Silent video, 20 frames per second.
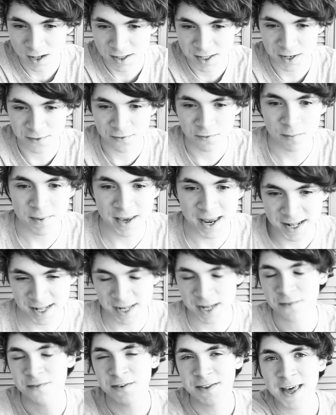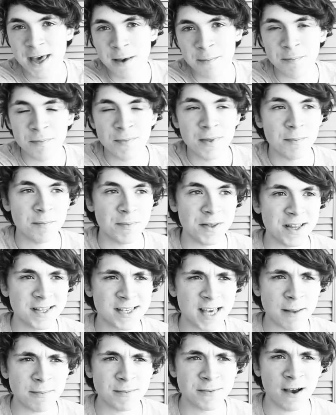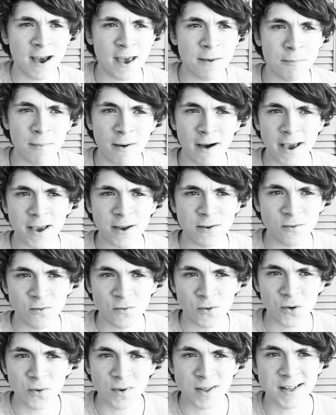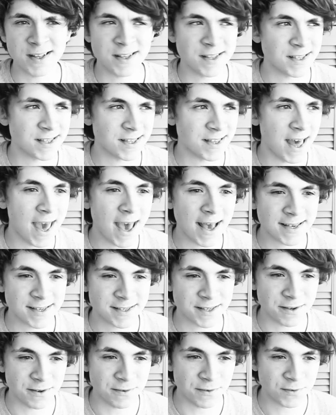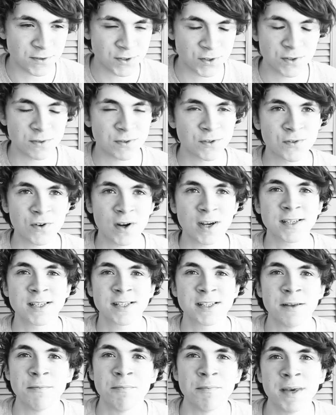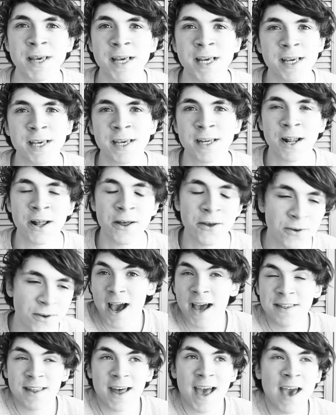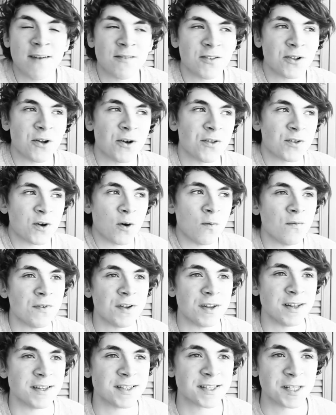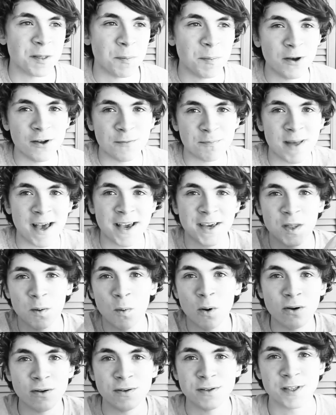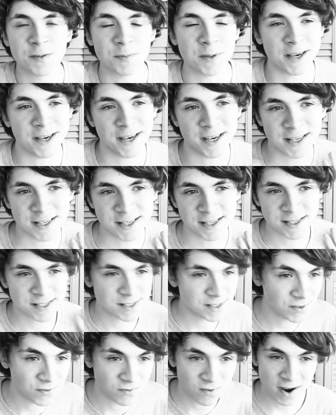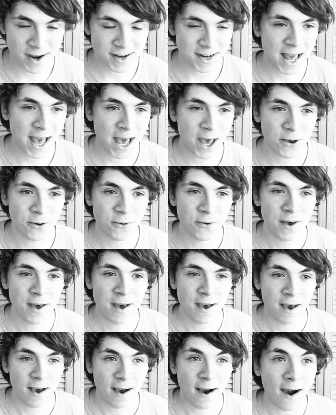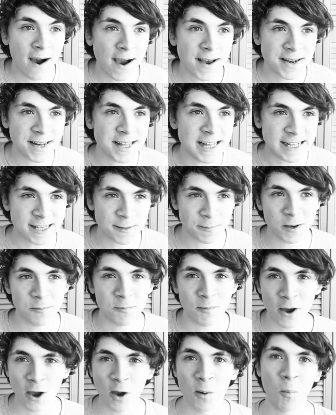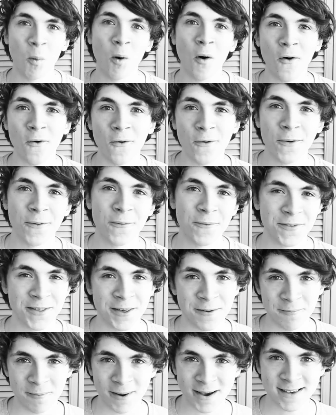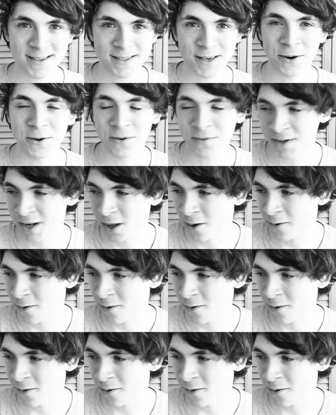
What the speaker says: did it for me, I did it for them, but at the same time I ruined their sort of trust in me, you know? And I haven't got the confidence to build back the walls because right now I need to build my own wall within myself, you